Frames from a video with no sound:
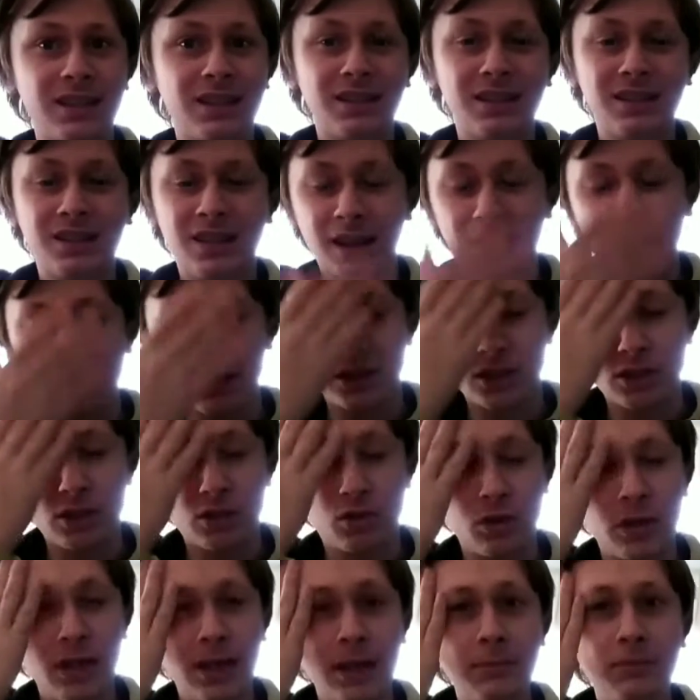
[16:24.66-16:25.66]
Their
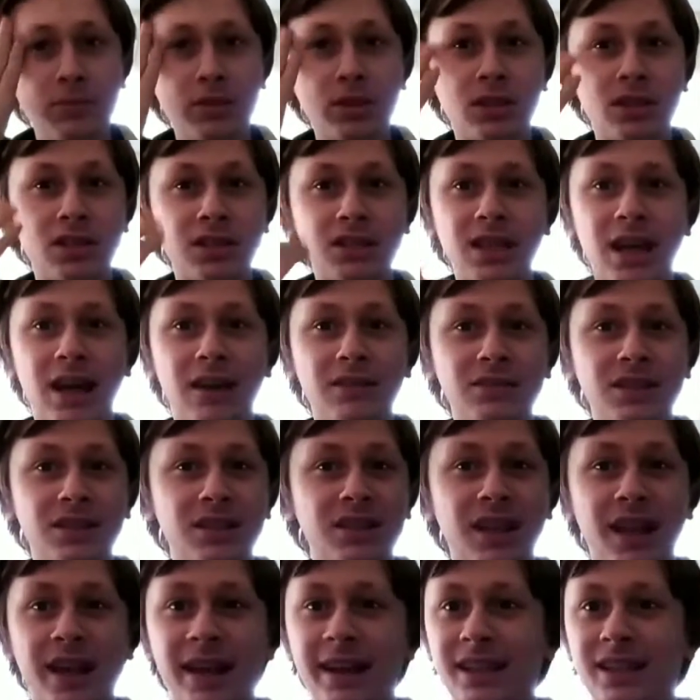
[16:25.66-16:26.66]
screams
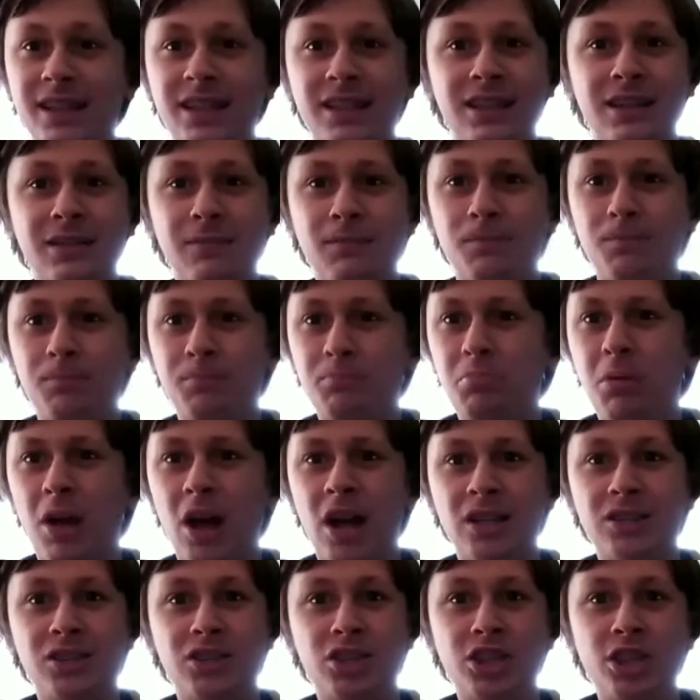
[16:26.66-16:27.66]
sounded like
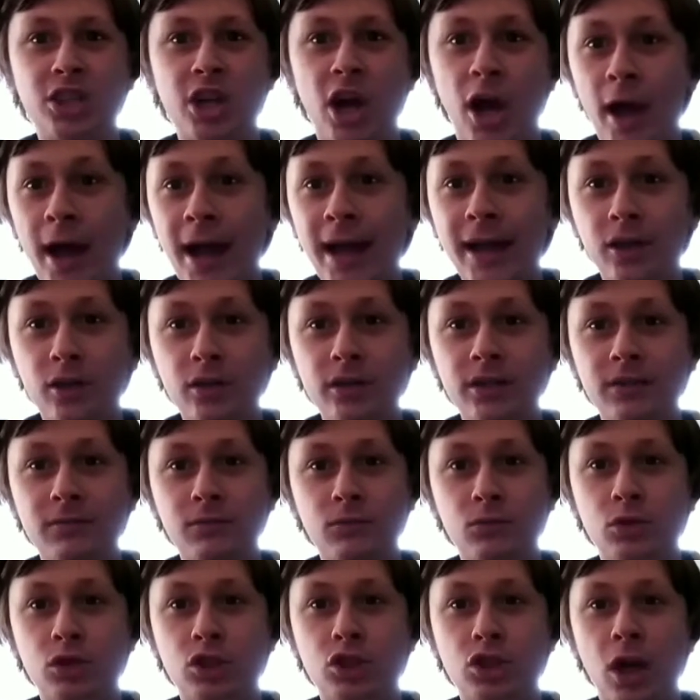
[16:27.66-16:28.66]
a child
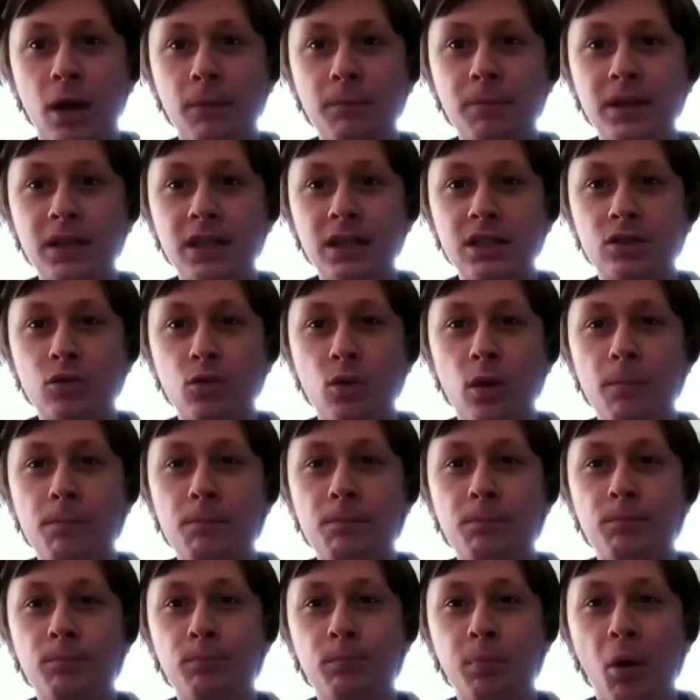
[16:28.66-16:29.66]
jumping into
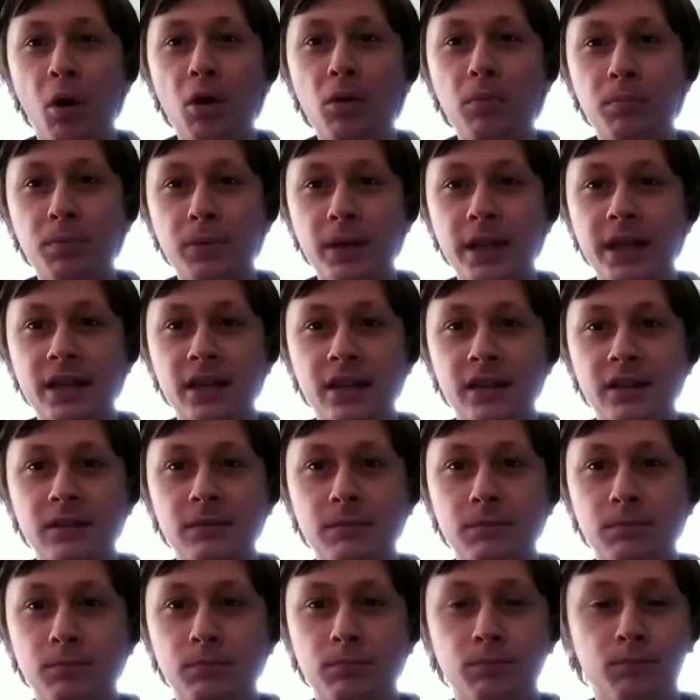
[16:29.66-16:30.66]
a ball pit
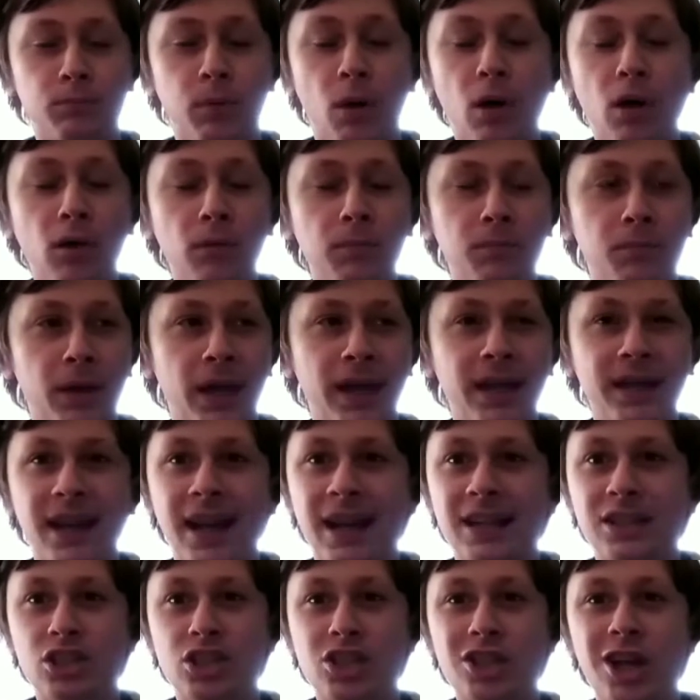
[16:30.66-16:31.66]

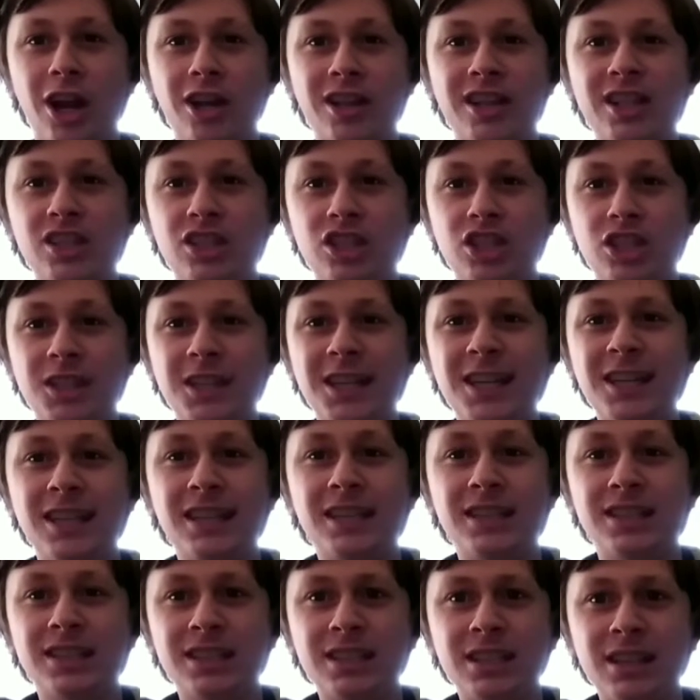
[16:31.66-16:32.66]
at Chuck E.
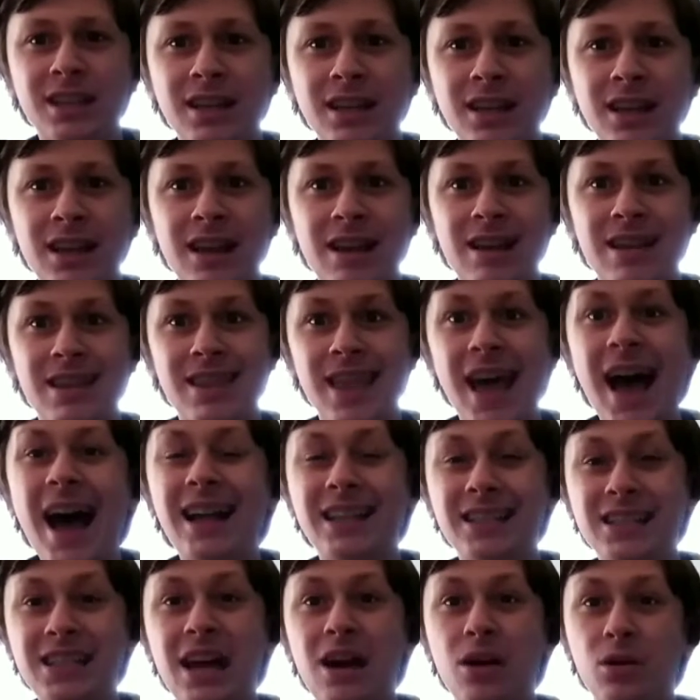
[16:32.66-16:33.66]
Cheese.
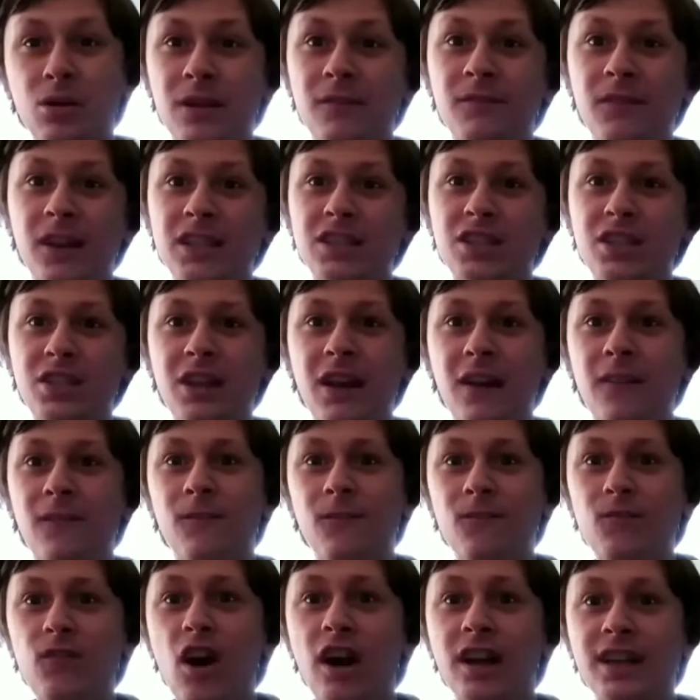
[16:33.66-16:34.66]
That's how convincing their
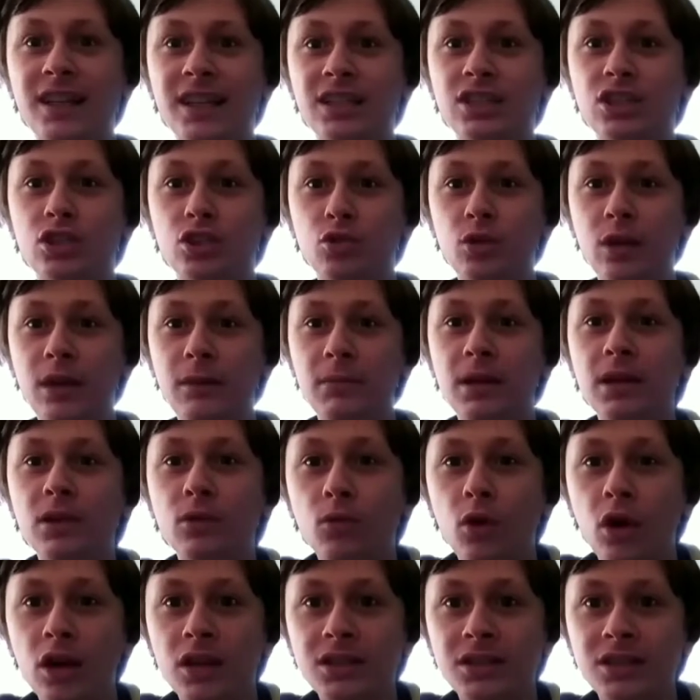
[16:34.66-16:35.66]
fucking screaming
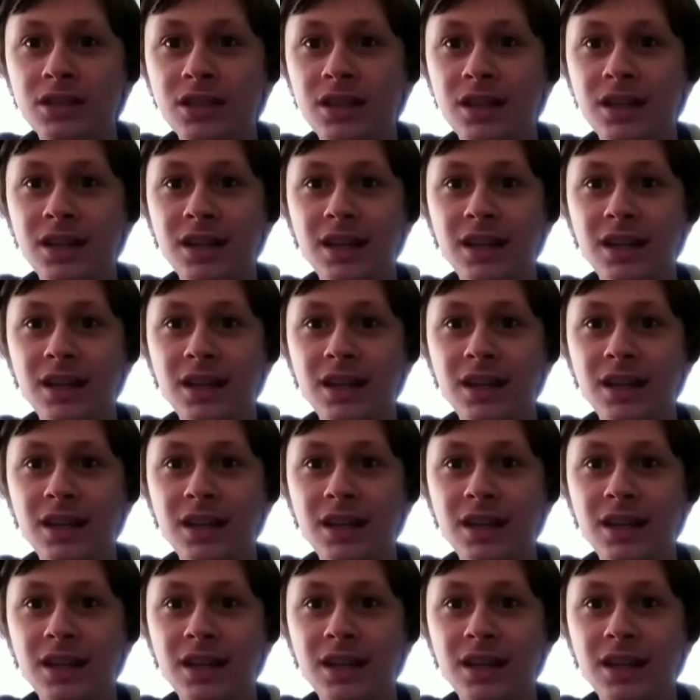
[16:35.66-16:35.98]
was.